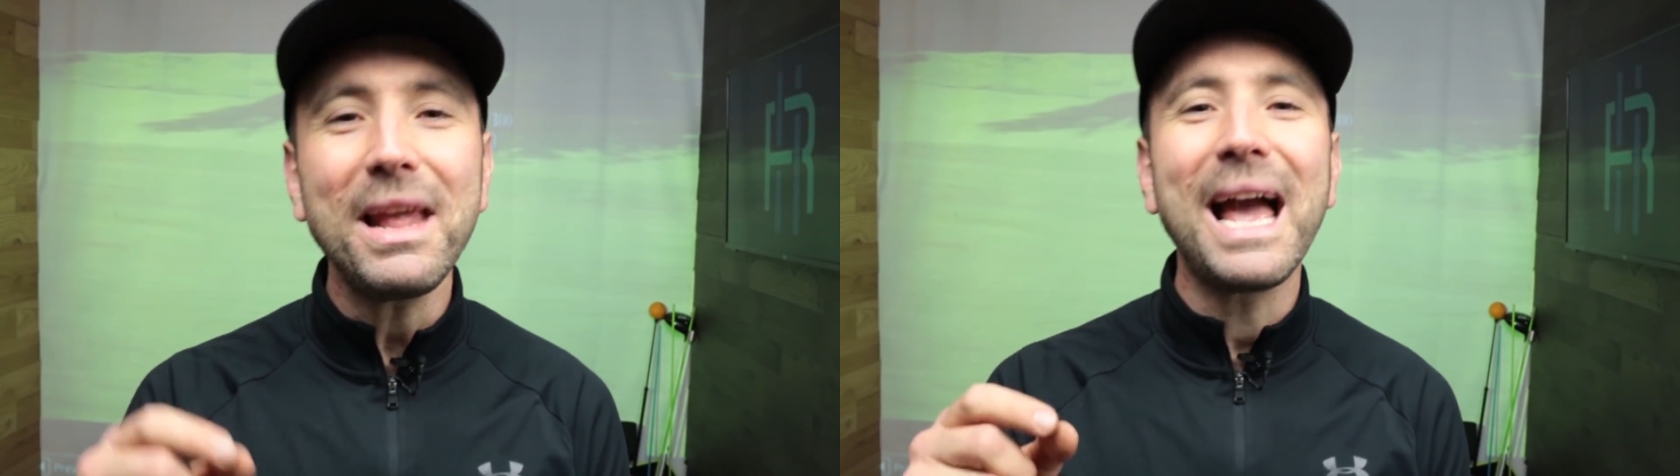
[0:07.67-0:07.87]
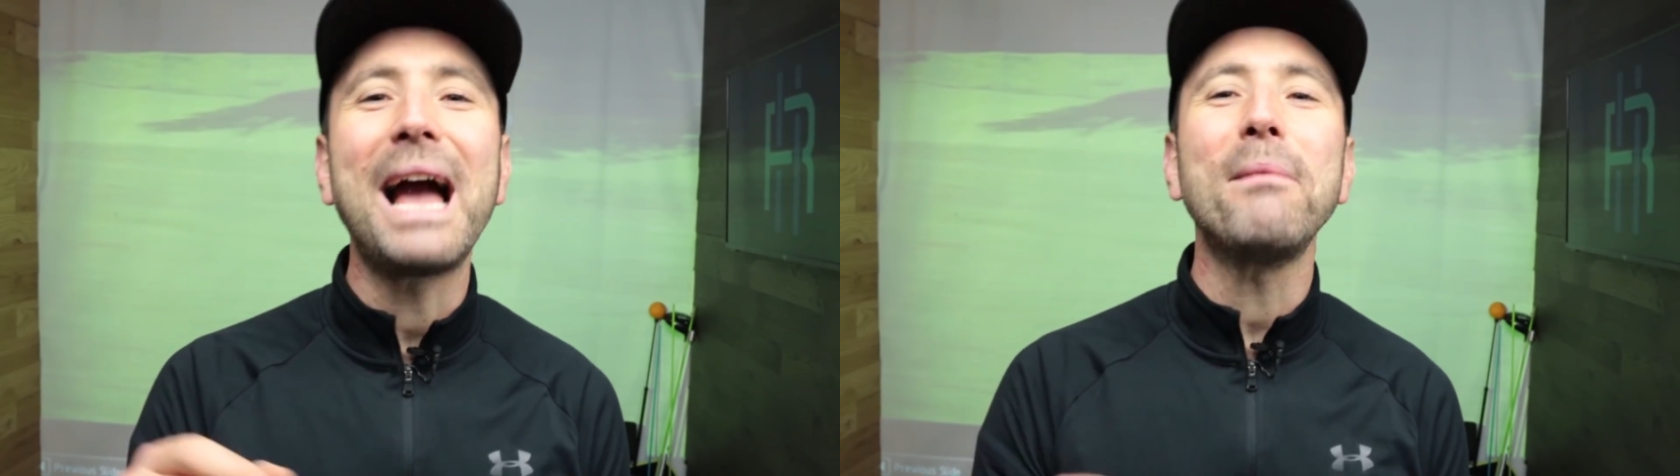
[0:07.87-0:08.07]

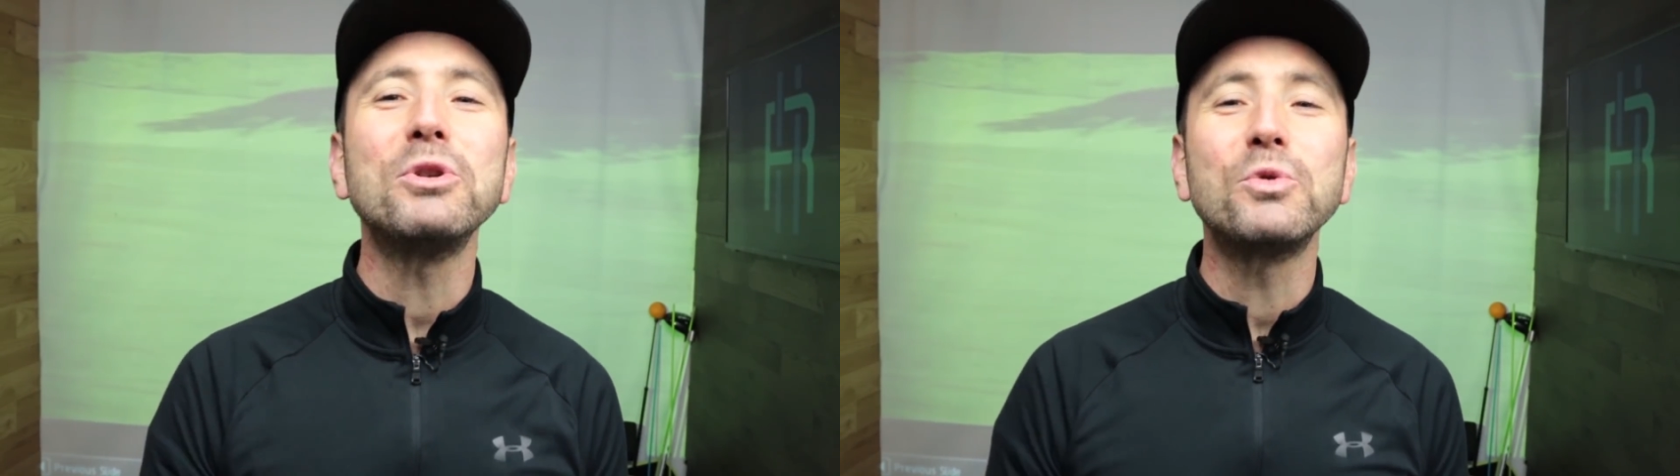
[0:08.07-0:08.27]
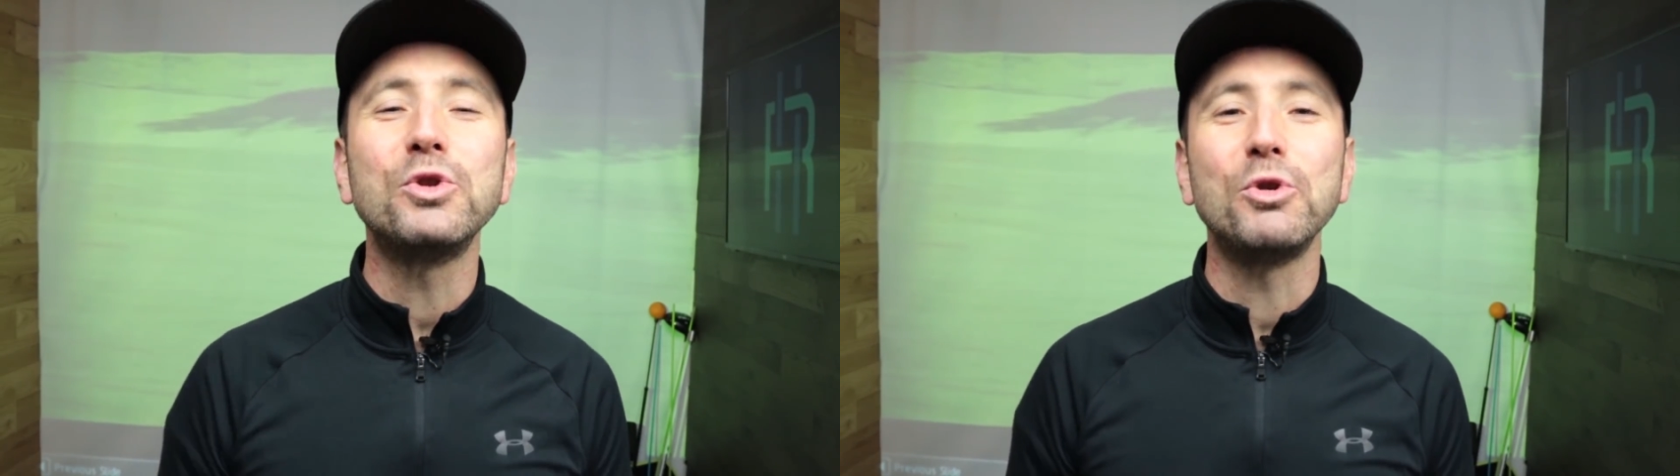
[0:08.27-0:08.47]
How
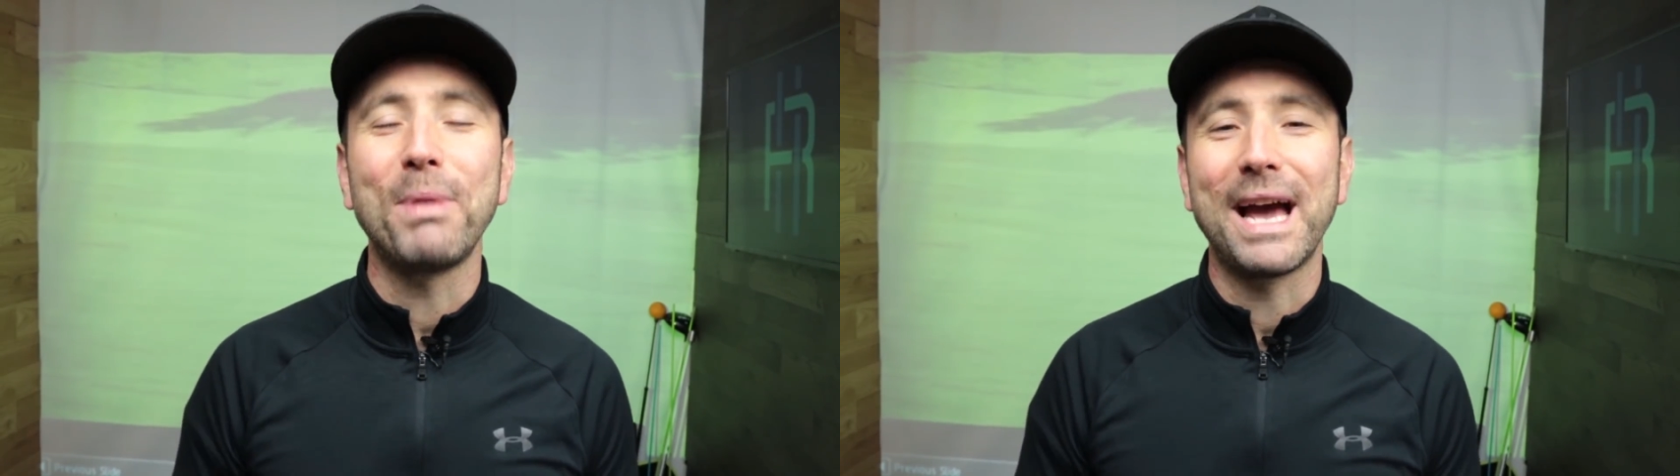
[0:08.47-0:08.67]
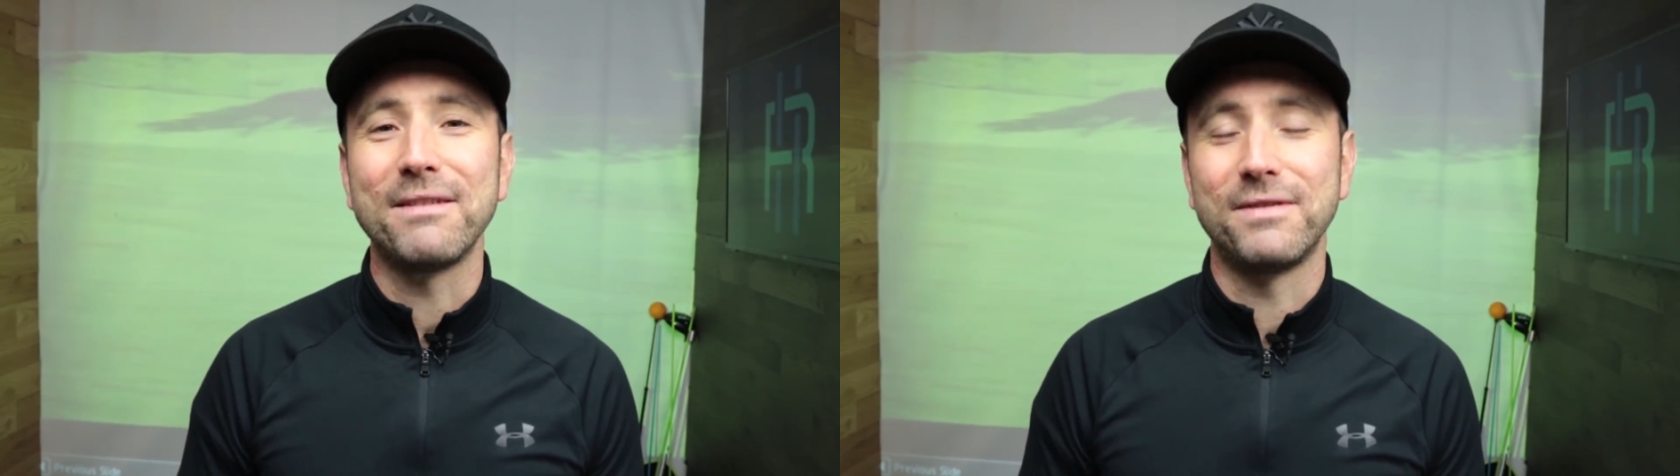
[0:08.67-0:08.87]
much would you
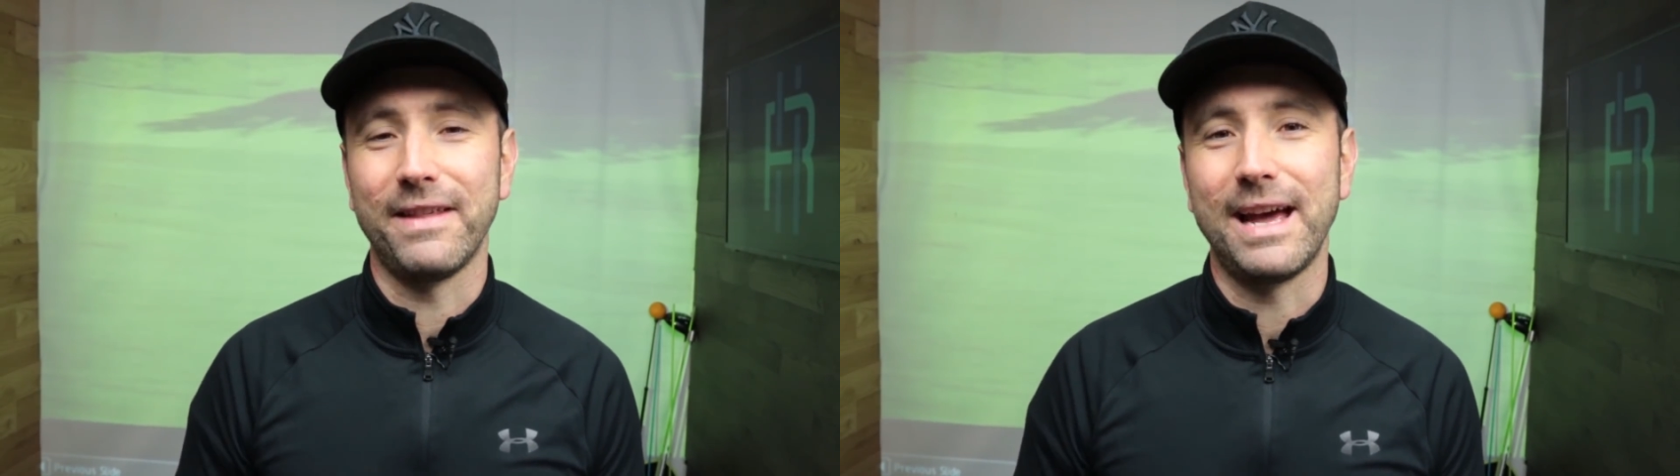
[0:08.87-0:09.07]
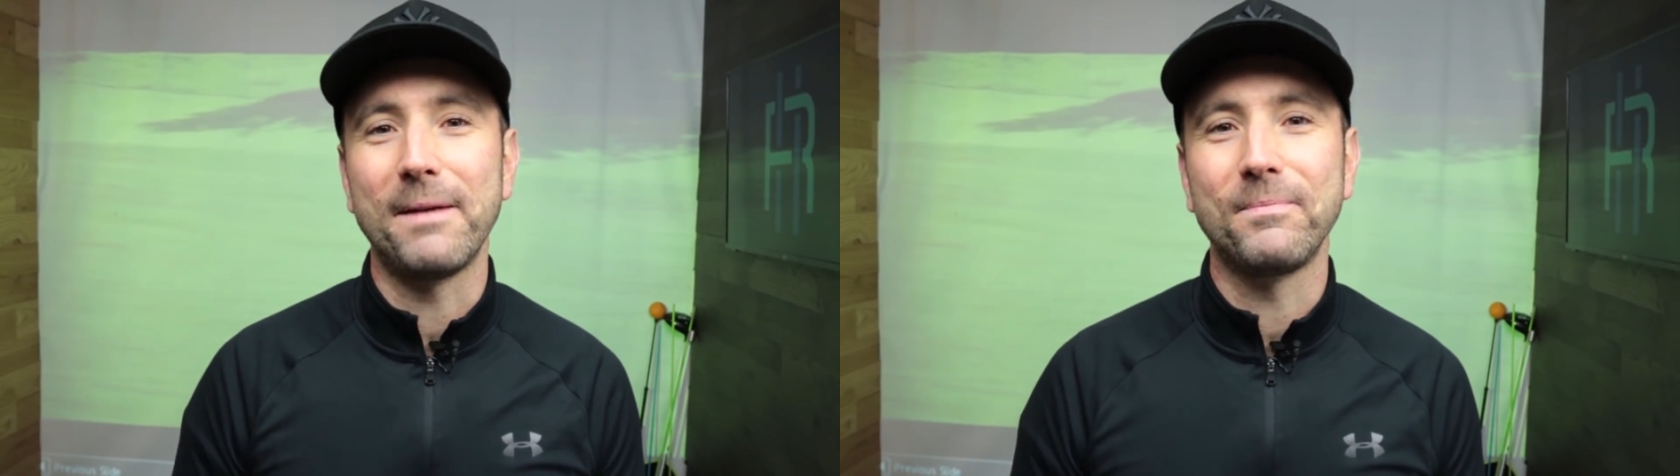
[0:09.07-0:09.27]
pay for
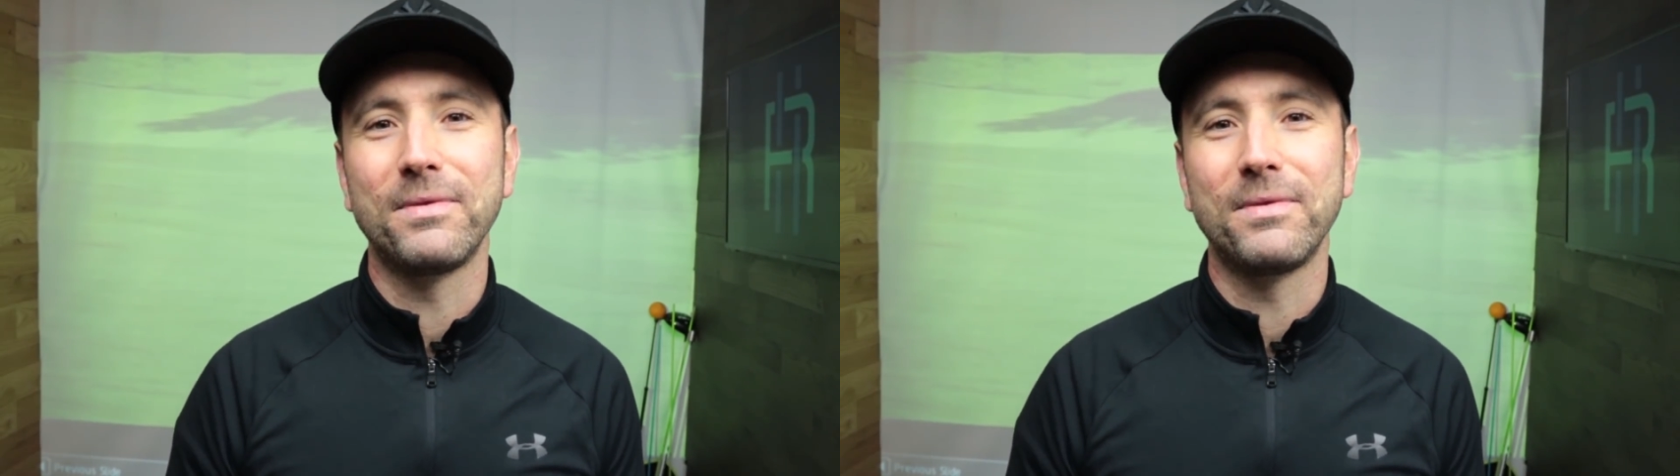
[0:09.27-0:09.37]
that?